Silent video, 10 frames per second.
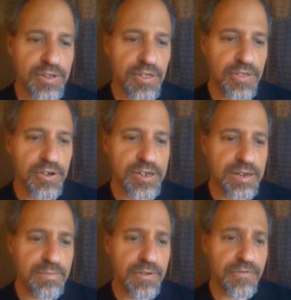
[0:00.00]
13
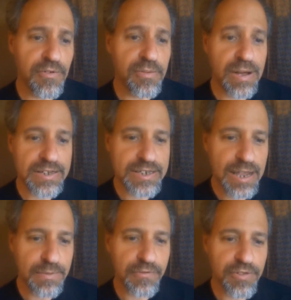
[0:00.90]
before my taper
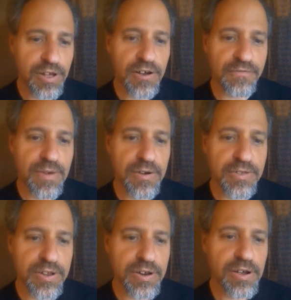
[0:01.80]
for the half marathon?